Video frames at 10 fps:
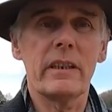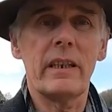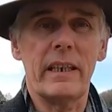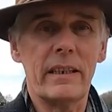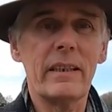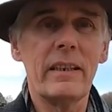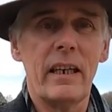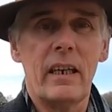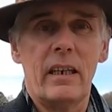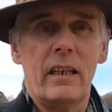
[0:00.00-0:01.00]
to think.
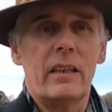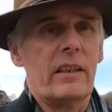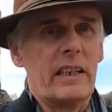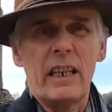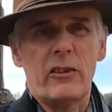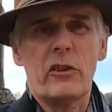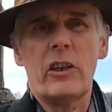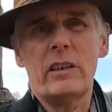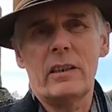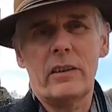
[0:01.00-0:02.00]
The
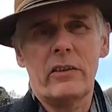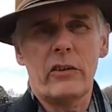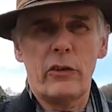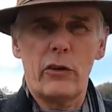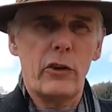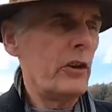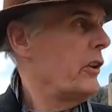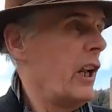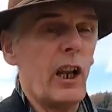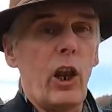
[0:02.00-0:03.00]
kitchens,
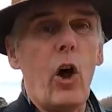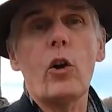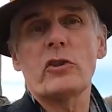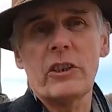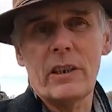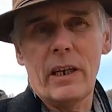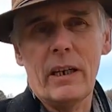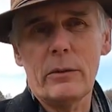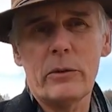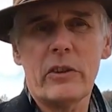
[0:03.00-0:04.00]
the lodging
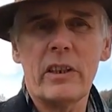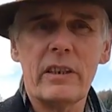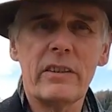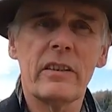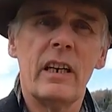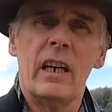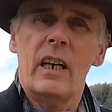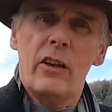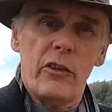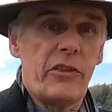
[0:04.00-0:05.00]
houses,
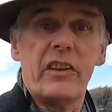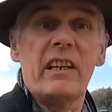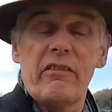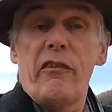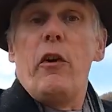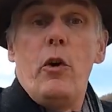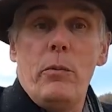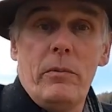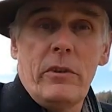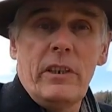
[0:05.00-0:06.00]
the
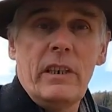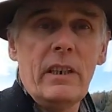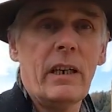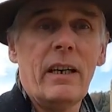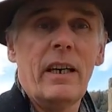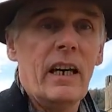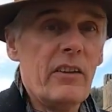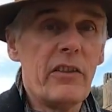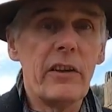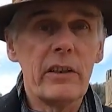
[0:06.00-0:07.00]
infirmary,
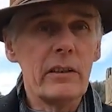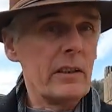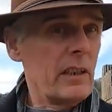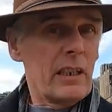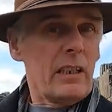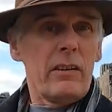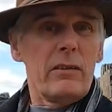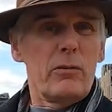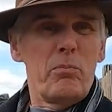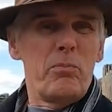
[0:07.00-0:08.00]
the
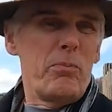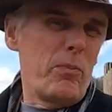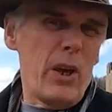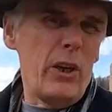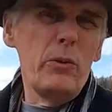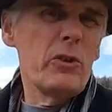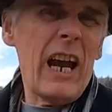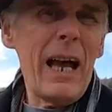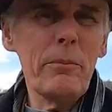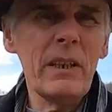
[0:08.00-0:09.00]
huge
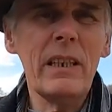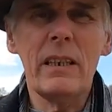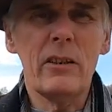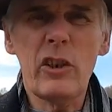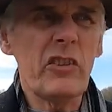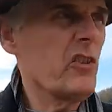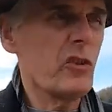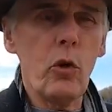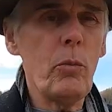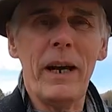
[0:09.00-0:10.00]
abbey, just
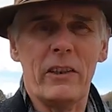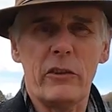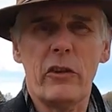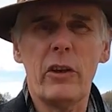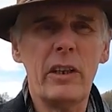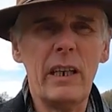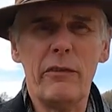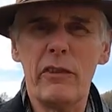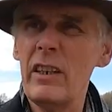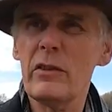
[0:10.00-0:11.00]
so much. So
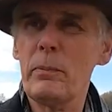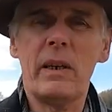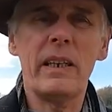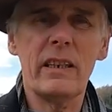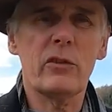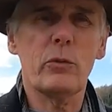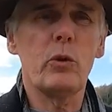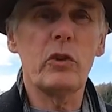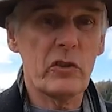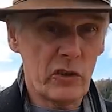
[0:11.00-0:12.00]
if this place
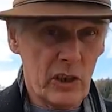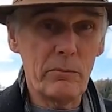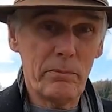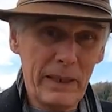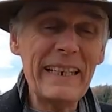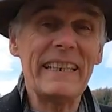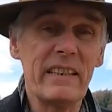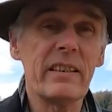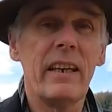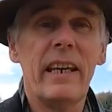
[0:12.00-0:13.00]
was
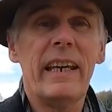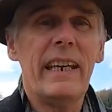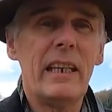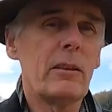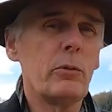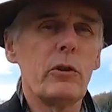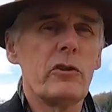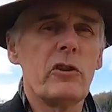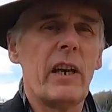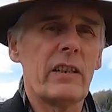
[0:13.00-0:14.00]
complete, it would
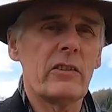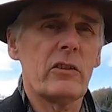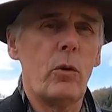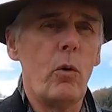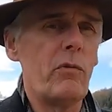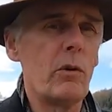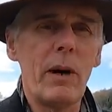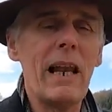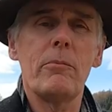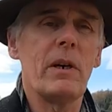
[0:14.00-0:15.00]
just
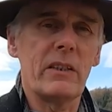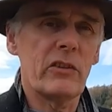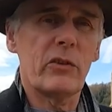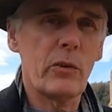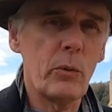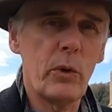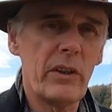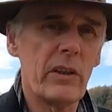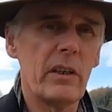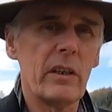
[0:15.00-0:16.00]
overwhelm us
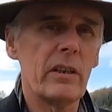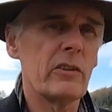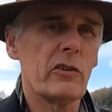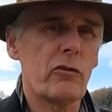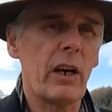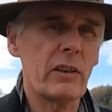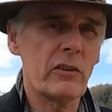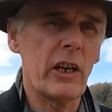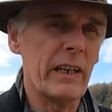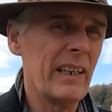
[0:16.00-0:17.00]
with the
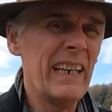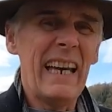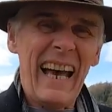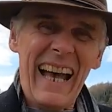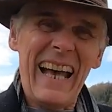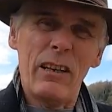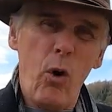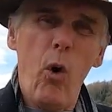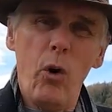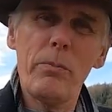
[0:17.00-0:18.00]
structure. And
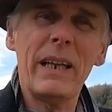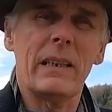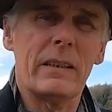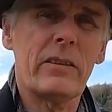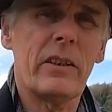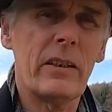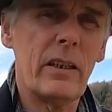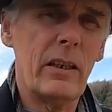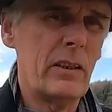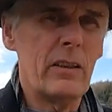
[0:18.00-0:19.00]
all built
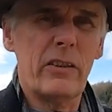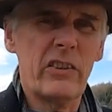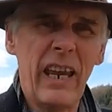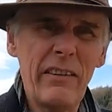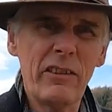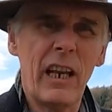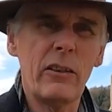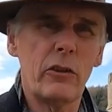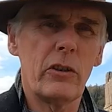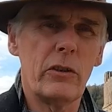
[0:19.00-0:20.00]

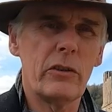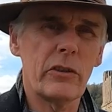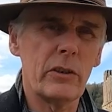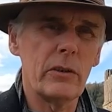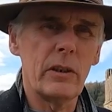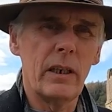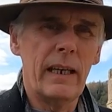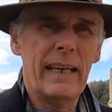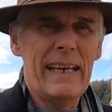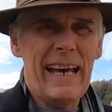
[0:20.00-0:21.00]
700 years ago,
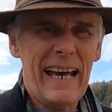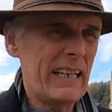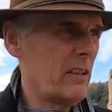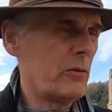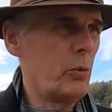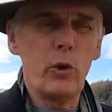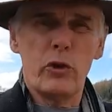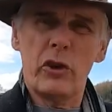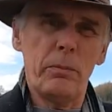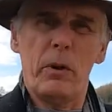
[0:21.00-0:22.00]
and
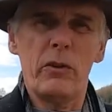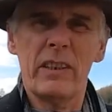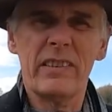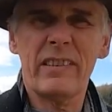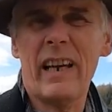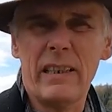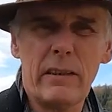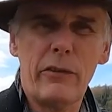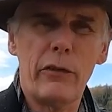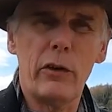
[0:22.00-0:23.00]
worship on this
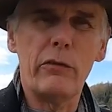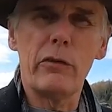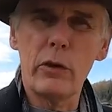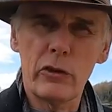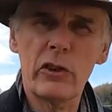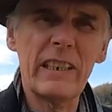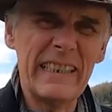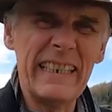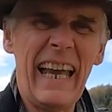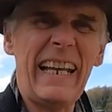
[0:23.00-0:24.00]
site for
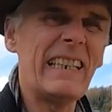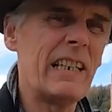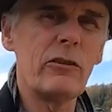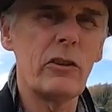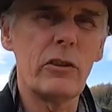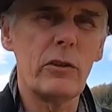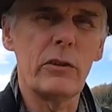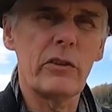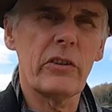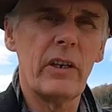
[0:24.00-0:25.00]
virtually 900
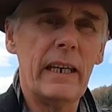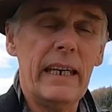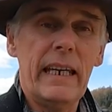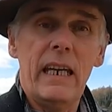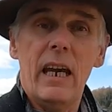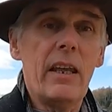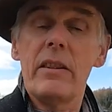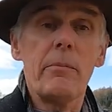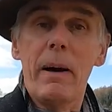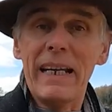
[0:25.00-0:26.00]
years.
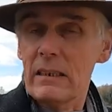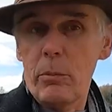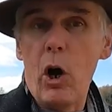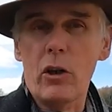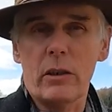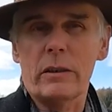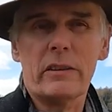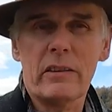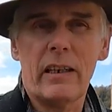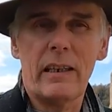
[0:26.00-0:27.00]
The mind
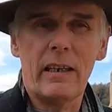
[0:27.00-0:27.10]
boggles.